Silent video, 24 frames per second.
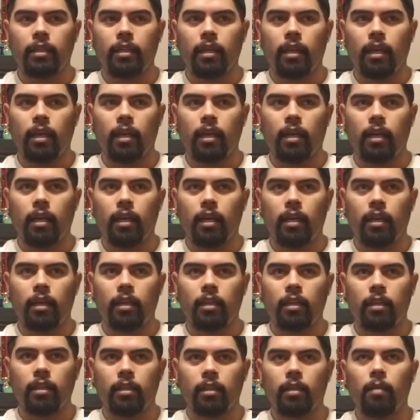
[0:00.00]

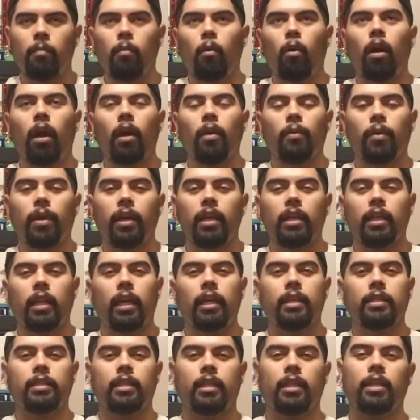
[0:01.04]
the more I
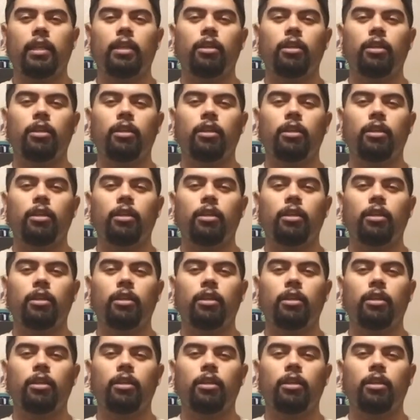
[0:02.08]
realized that